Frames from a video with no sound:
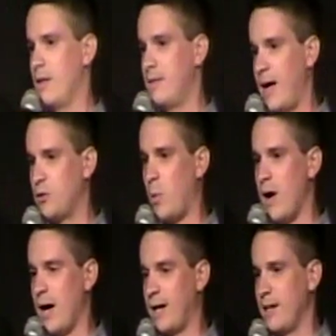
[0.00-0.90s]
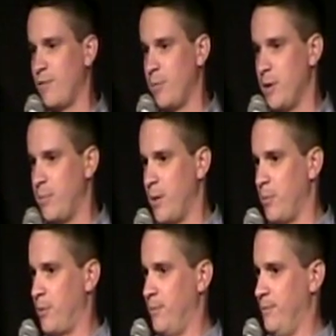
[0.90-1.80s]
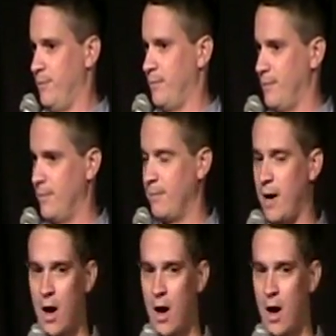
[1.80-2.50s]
That's why I could never be a pimp. My